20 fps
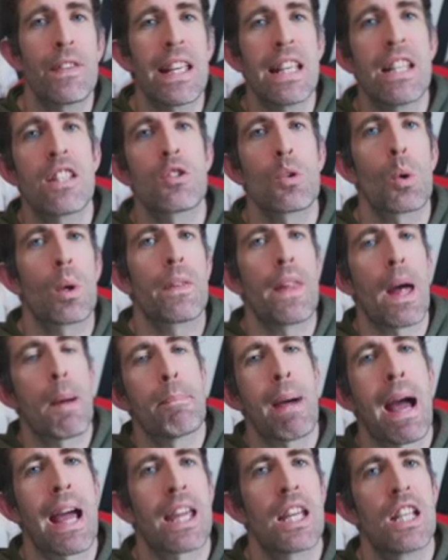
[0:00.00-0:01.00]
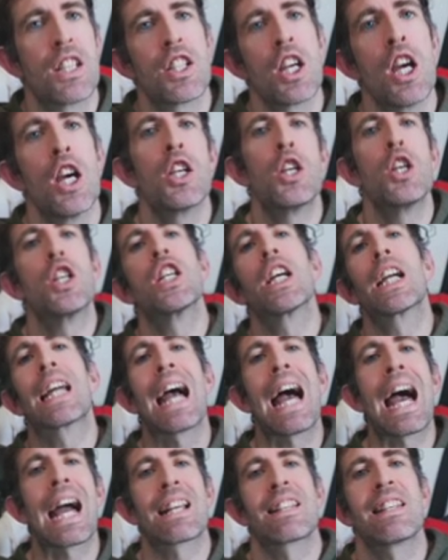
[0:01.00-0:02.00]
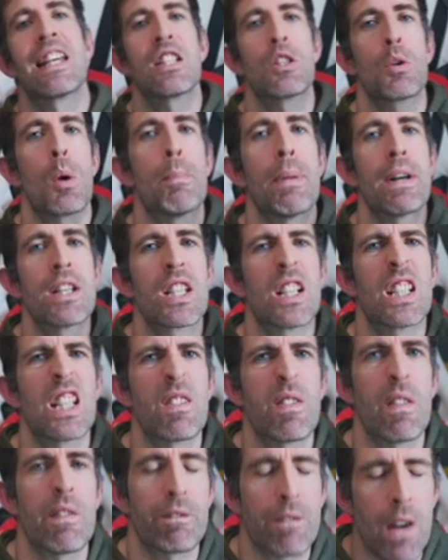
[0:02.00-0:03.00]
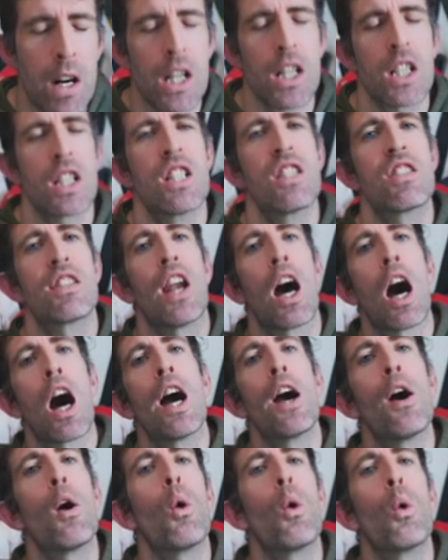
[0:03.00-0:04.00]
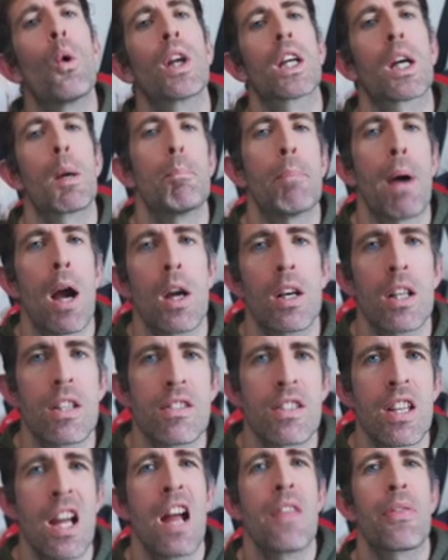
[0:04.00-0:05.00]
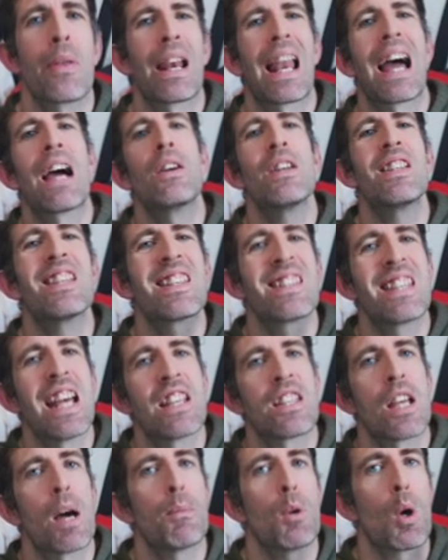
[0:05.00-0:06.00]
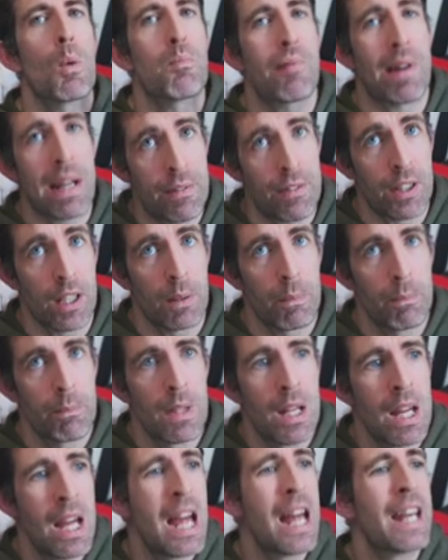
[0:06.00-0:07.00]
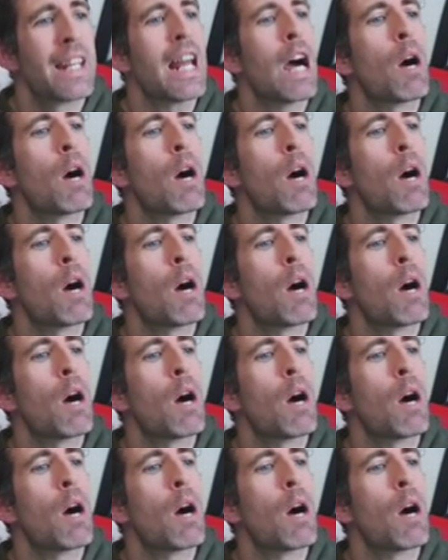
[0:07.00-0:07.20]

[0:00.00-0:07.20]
installing that package, you should get access to a bunch of different functions and higher order components that allow you to set up your preview. Now,